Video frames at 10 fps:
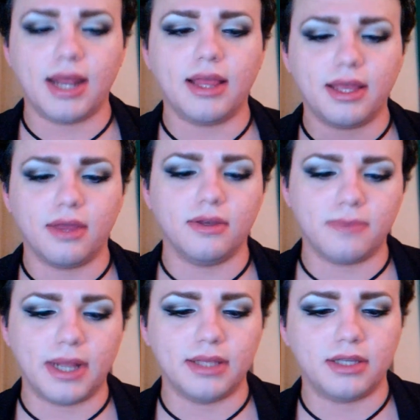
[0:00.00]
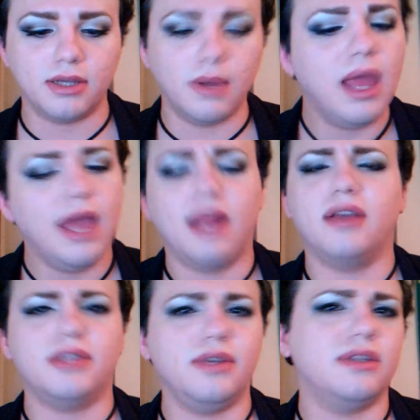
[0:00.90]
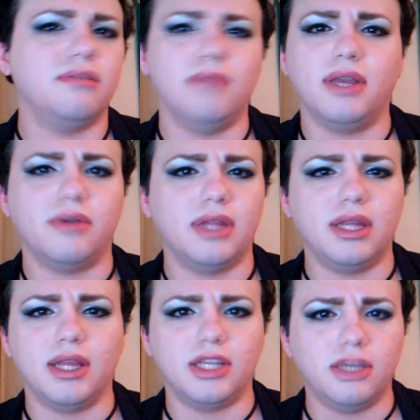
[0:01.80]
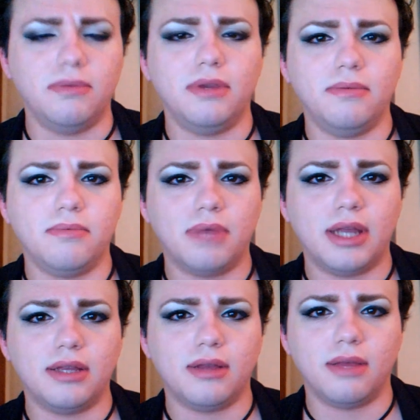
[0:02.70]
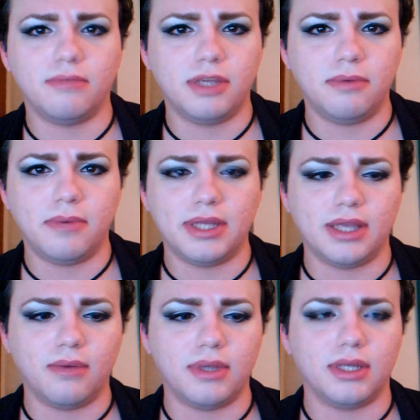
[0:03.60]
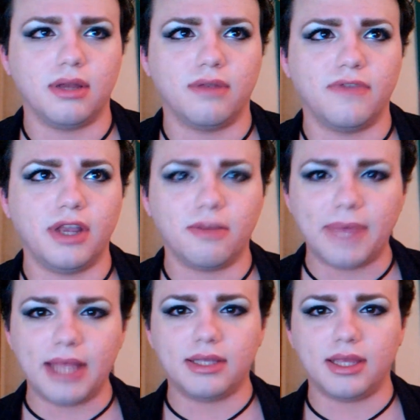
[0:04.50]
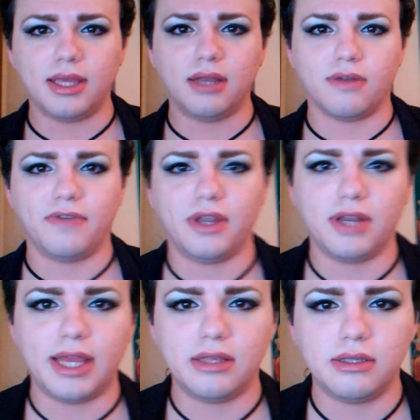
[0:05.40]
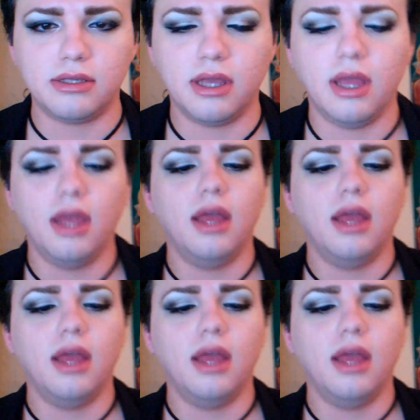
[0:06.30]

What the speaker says: I like those brands too. And I also use some like really like cheapy brands, like what is it called? Finger paints, I think, or fingernails.